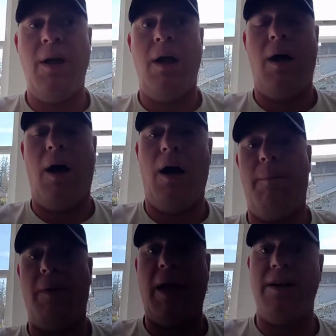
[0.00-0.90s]

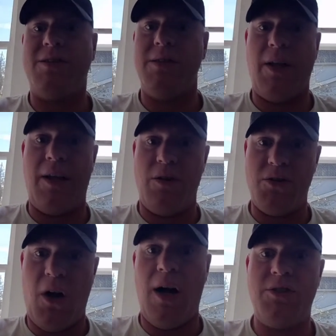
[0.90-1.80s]
like there's
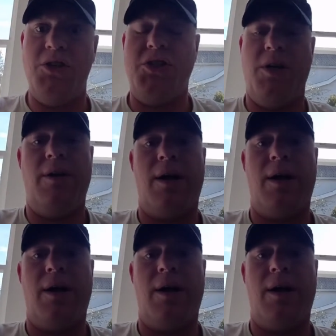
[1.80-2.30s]
oxygen there.